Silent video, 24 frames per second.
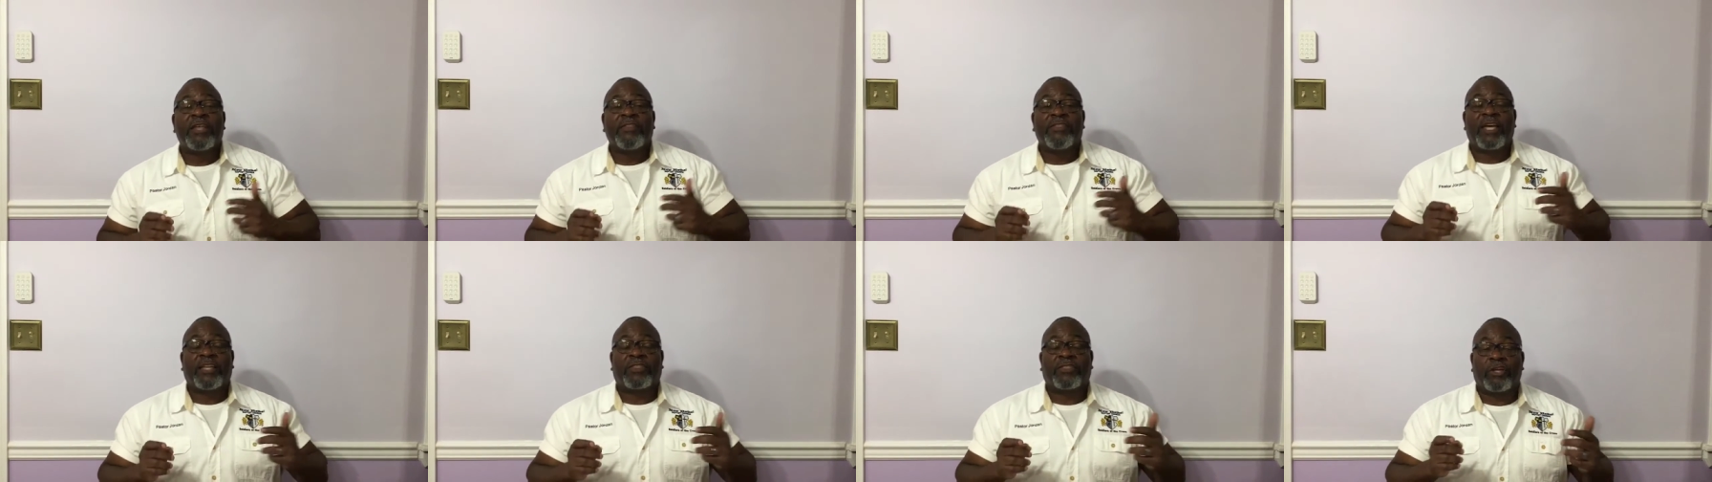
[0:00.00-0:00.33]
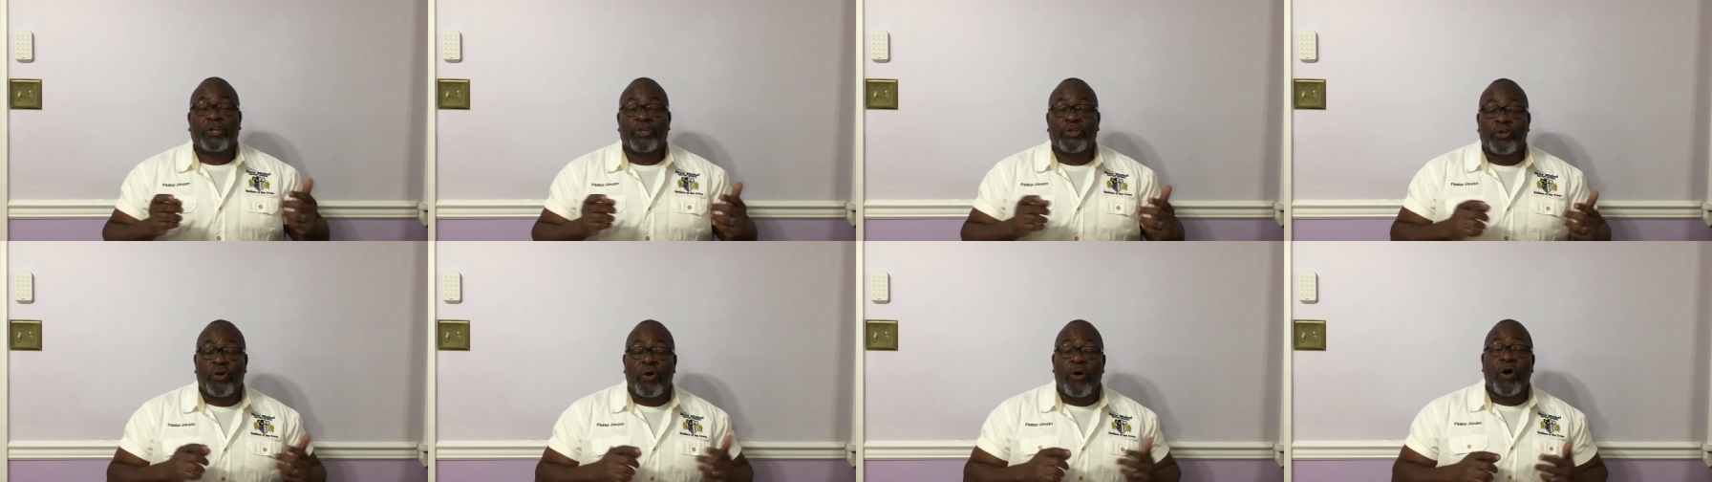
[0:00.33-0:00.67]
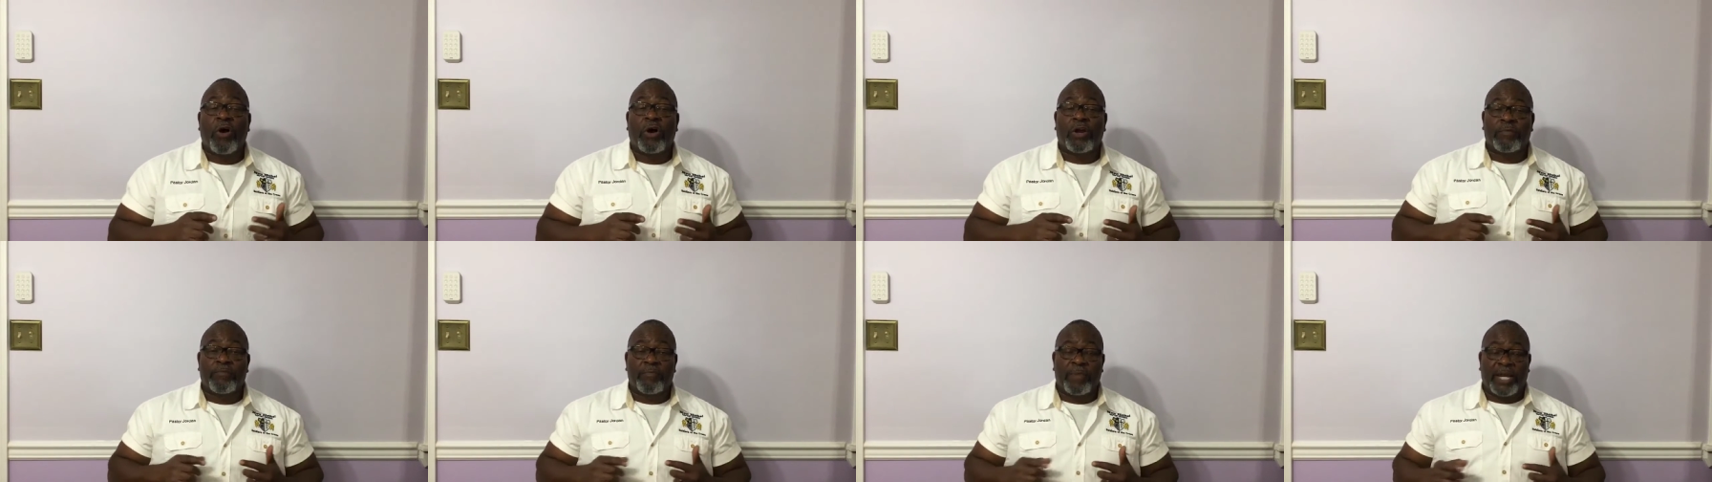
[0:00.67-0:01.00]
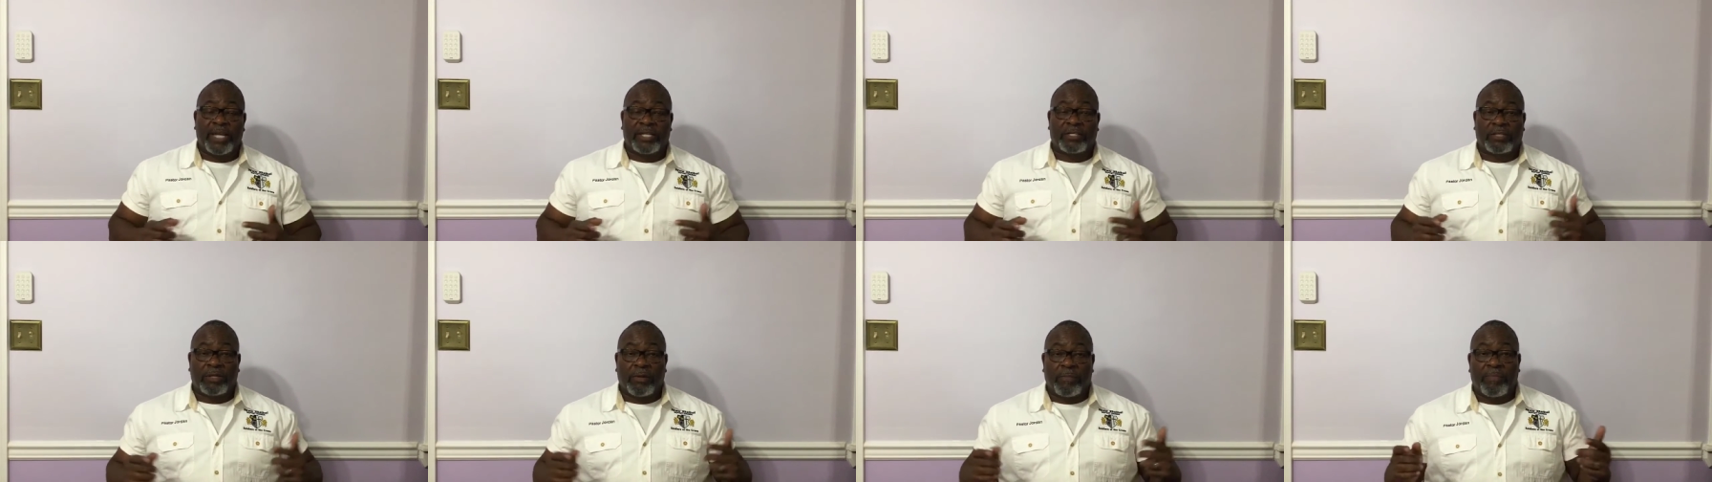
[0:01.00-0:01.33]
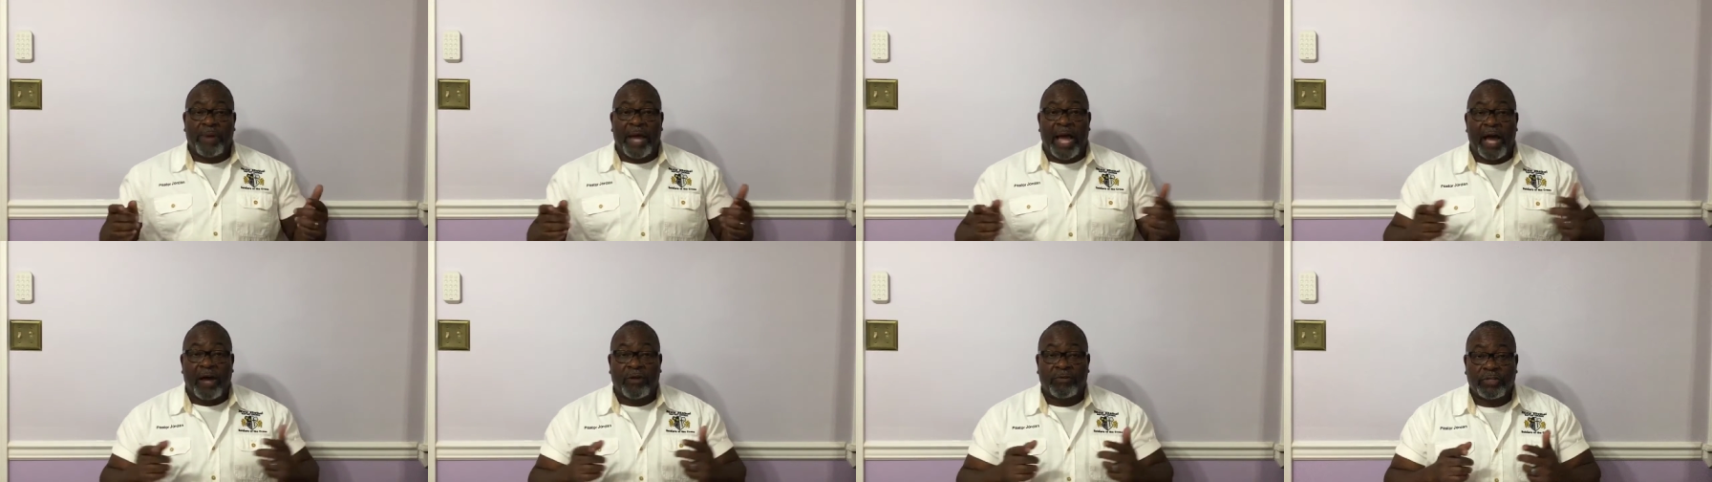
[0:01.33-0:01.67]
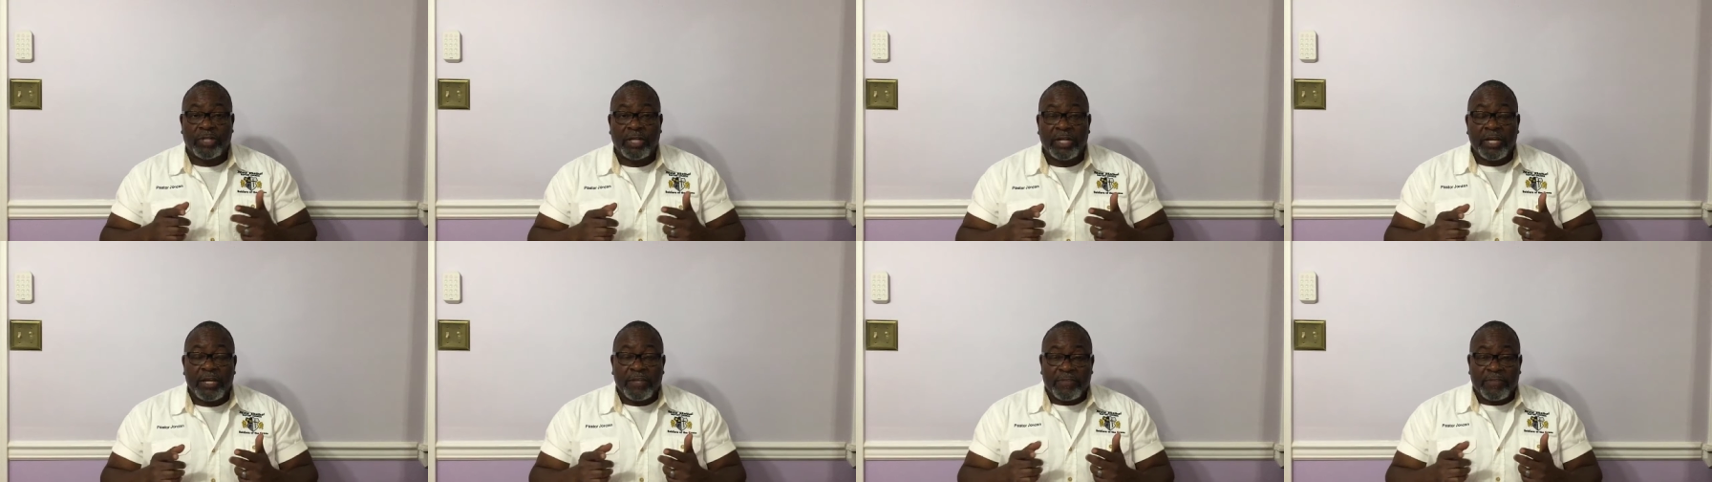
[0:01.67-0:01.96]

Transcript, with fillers: that the Lord makes about